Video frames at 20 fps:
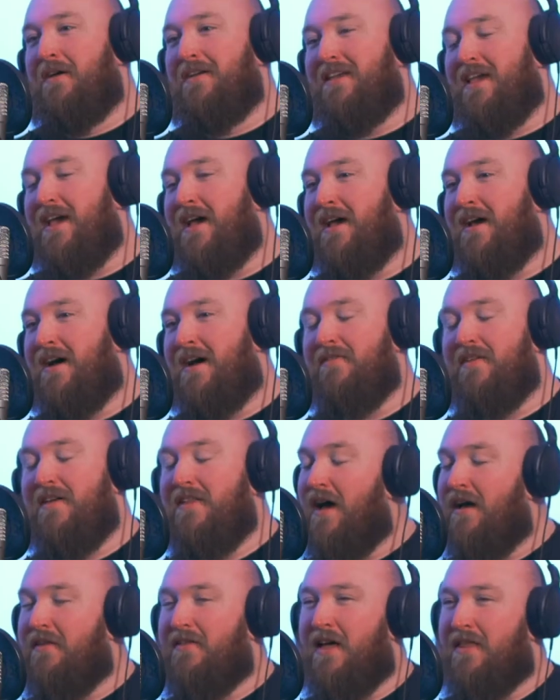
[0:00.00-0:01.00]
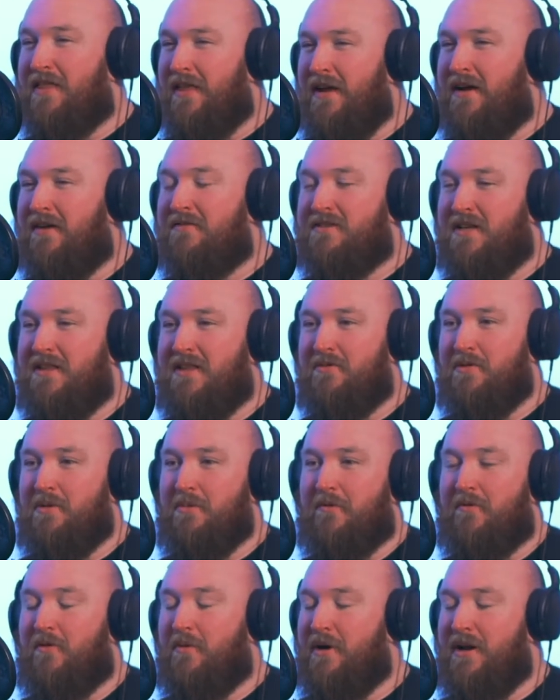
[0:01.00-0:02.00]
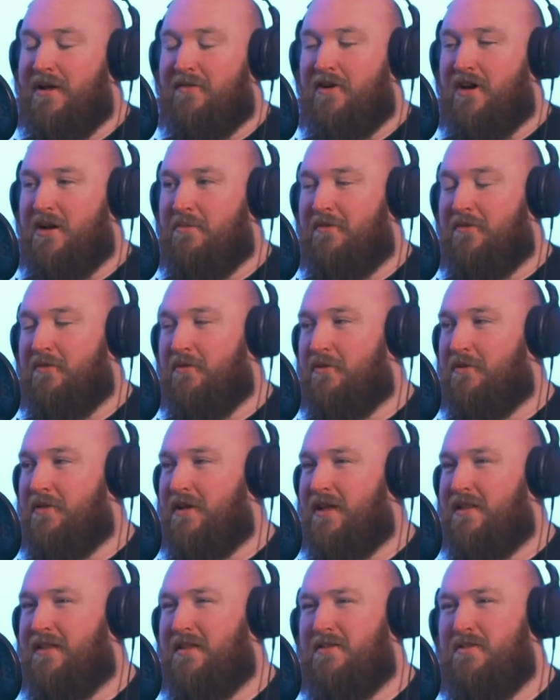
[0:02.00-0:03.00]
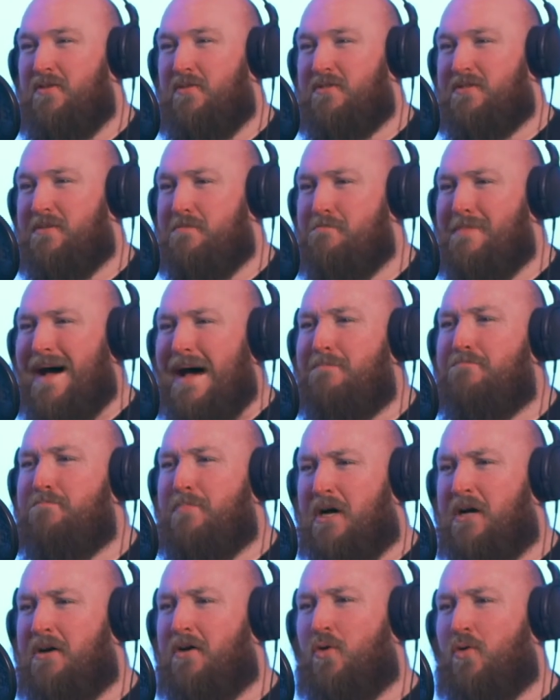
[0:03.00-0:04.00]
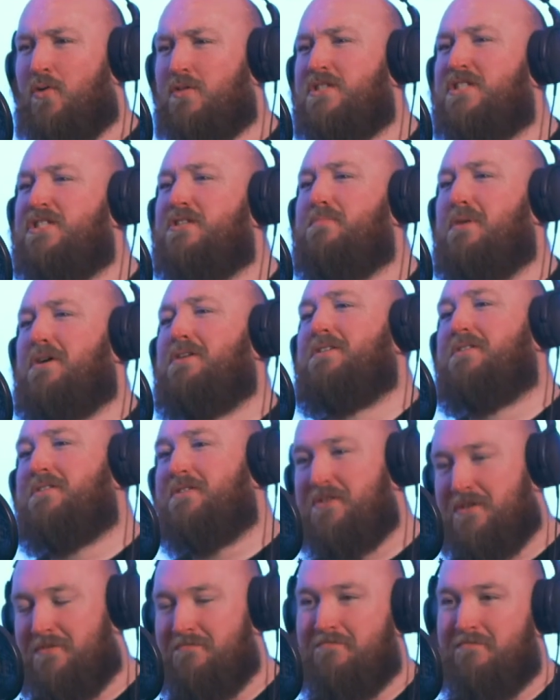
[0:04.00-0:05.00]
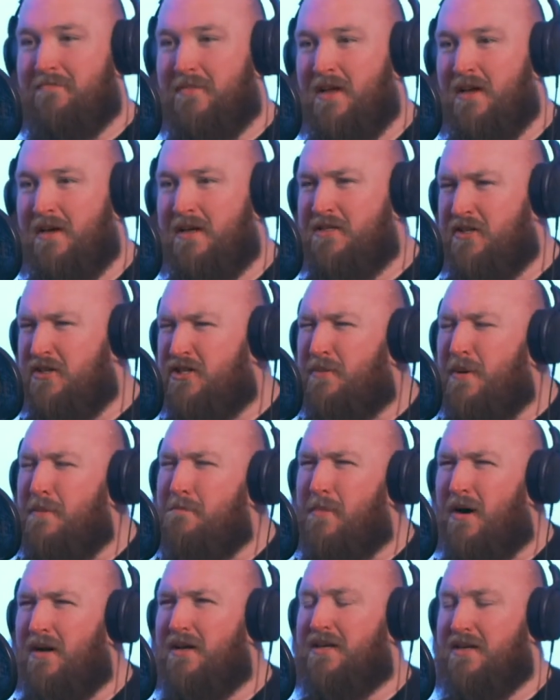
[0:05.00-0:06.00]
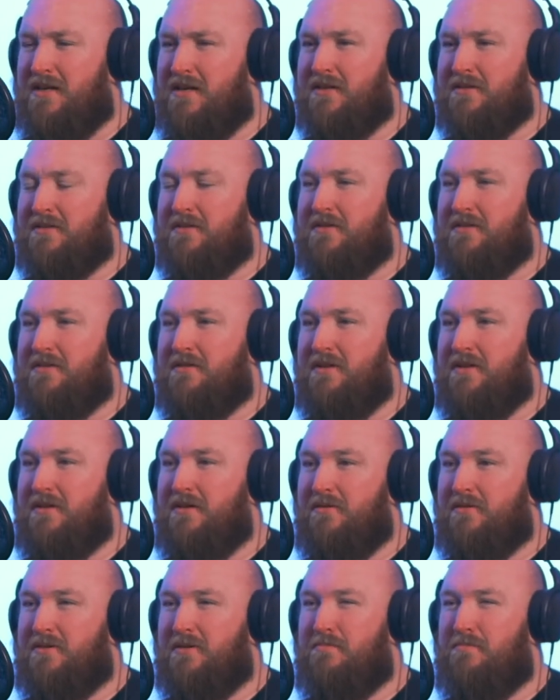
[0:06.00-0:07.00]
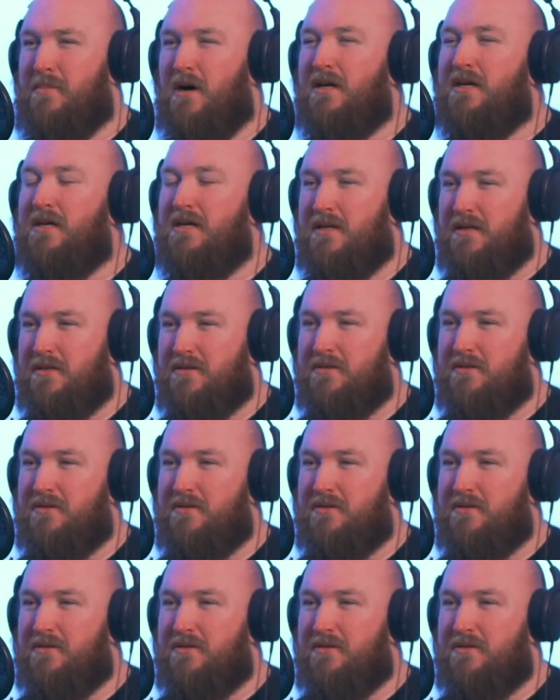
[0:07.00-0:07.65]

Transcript: Yeah, I've, I think I've said that word before. I never heard it before. Yeah, the news mamba or spice. Yeah, because it used to be monkey dust, didn't it? Was it monkey dust?